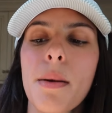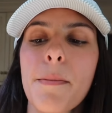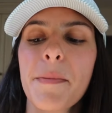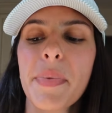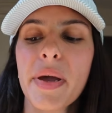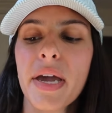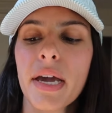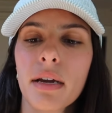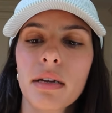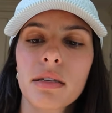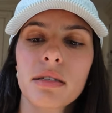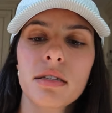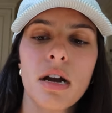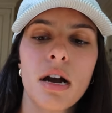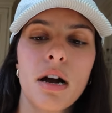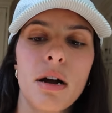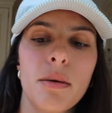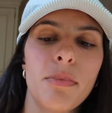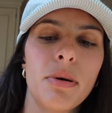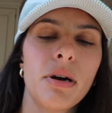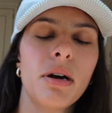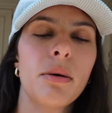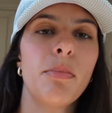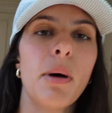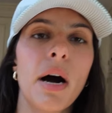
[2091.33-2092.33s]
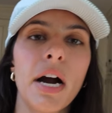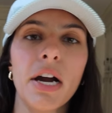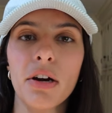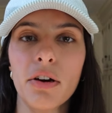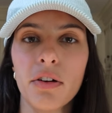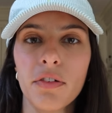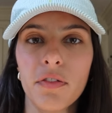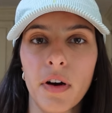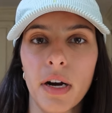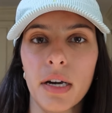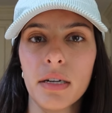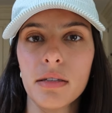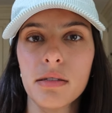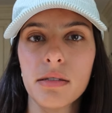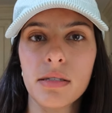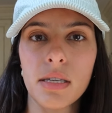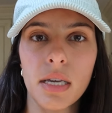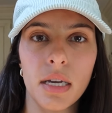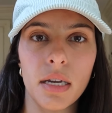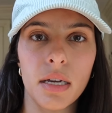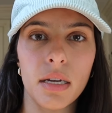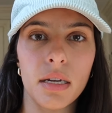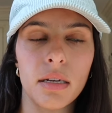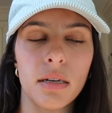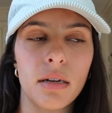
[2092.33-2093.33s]
picked up by our friends
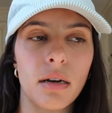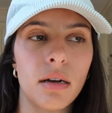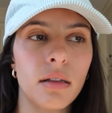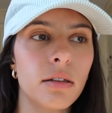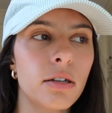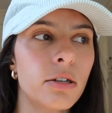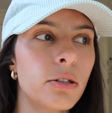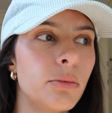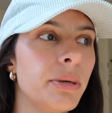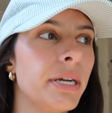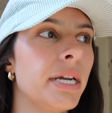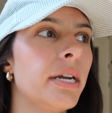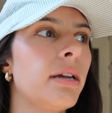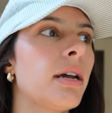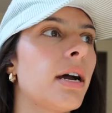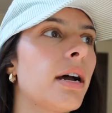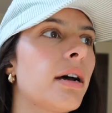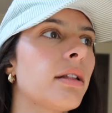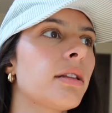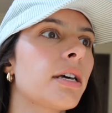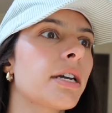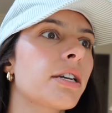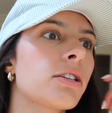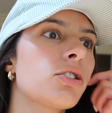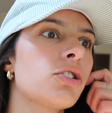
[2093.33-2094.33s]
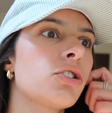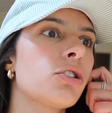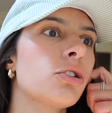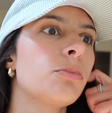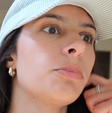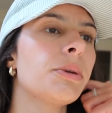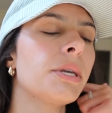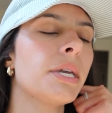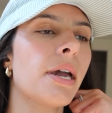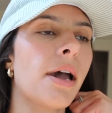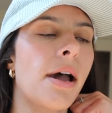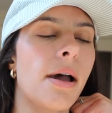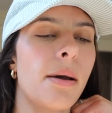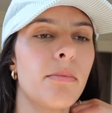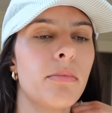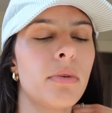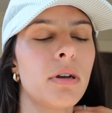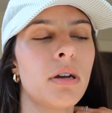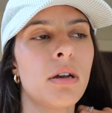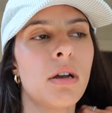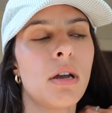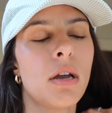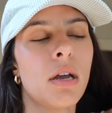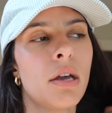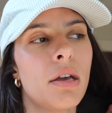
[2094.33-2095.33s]
in a little bit at like 2 p.m.